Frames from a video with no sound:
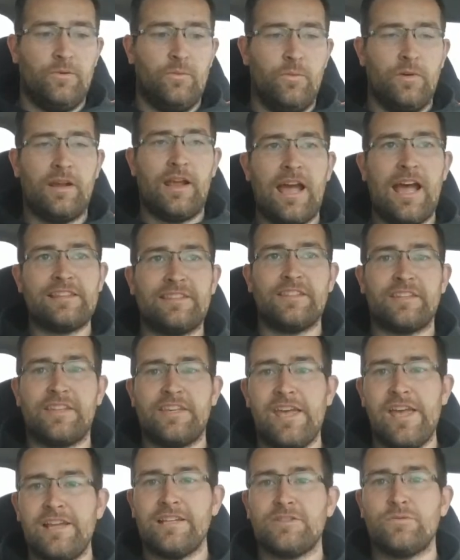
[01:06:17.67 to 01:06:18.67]
We got the
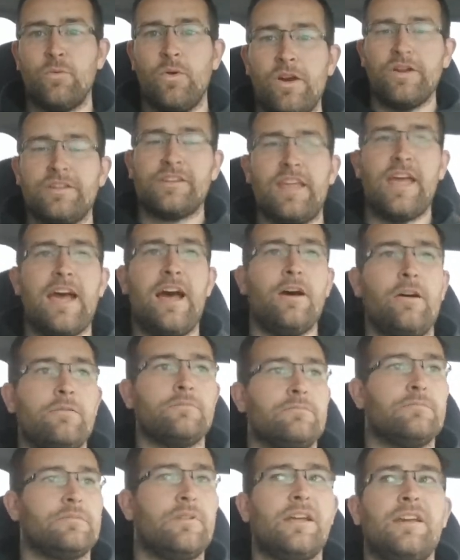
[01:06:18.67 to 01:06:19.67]
kinks worked out.
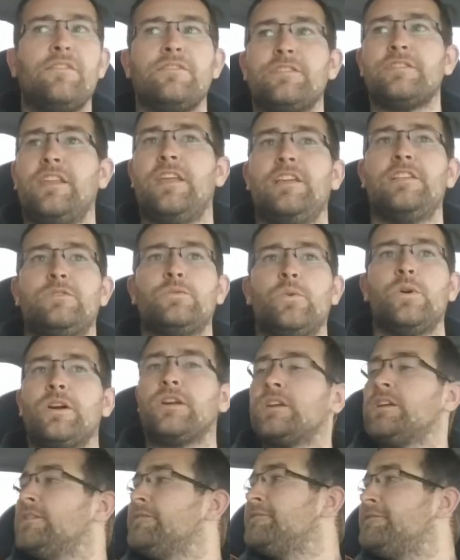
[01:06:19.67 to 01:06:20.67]
Everything's
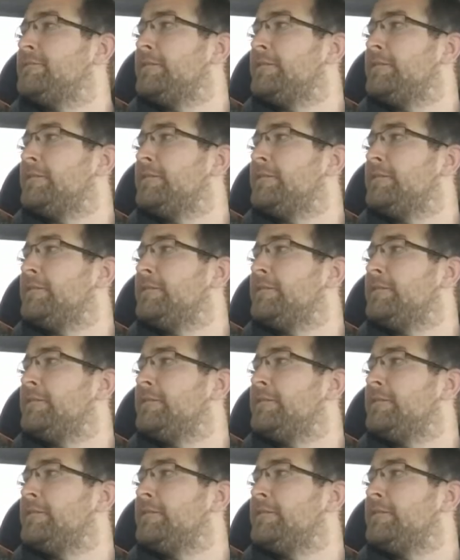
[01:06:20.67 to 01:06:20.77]
working